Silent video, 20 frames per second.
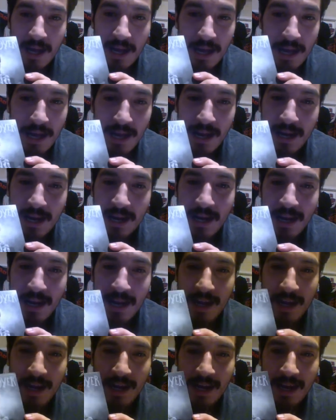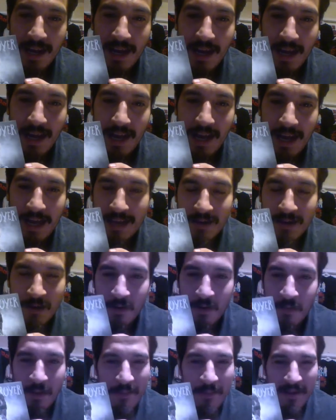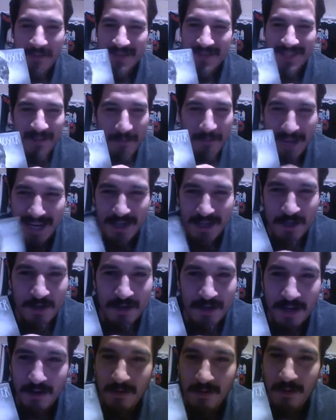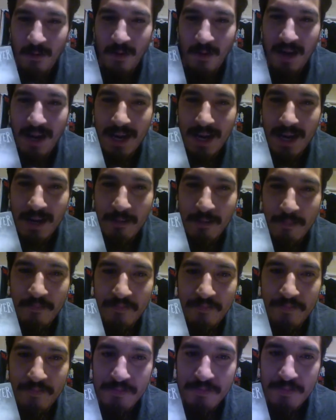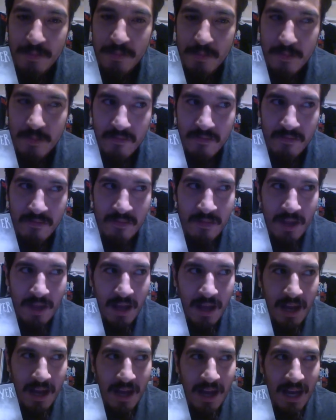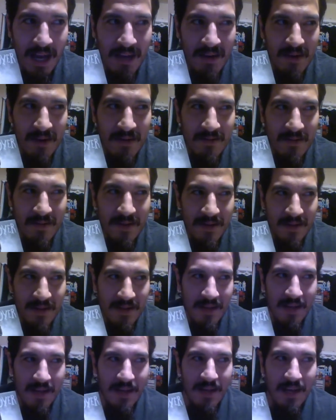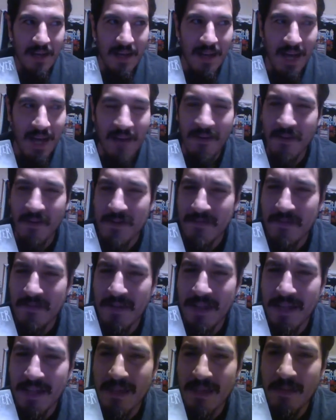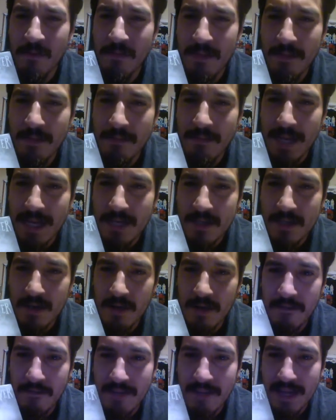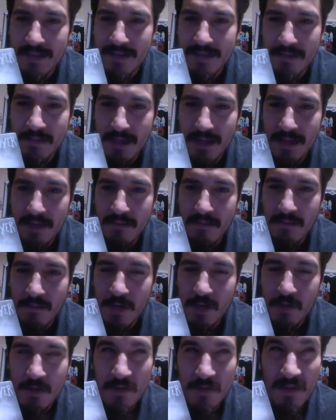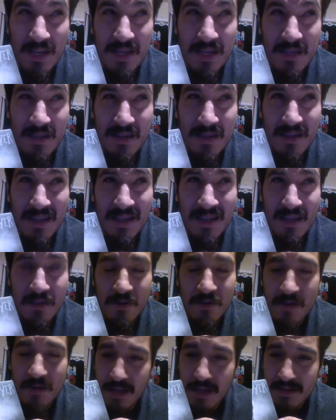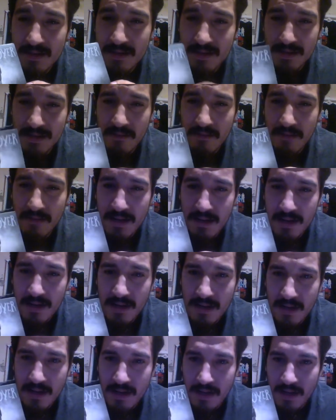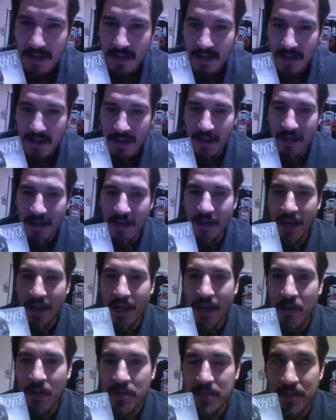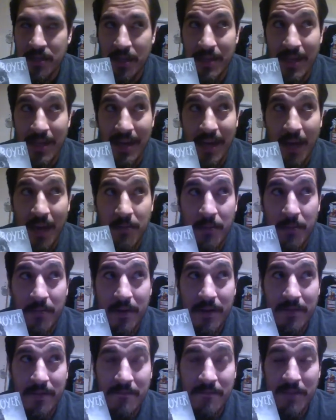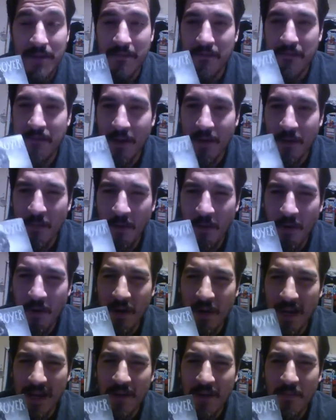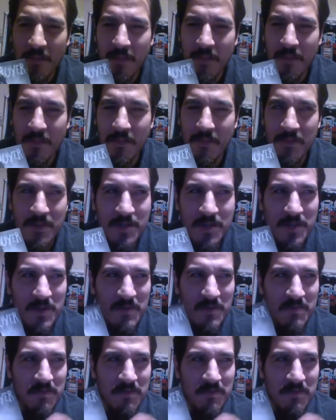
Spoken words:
I don't know, maybe I'm just a bastard. I don't know why. I've always felt like the mix on Phantom Limb, which was released in I think 2007. I always thought that album could have been far more like just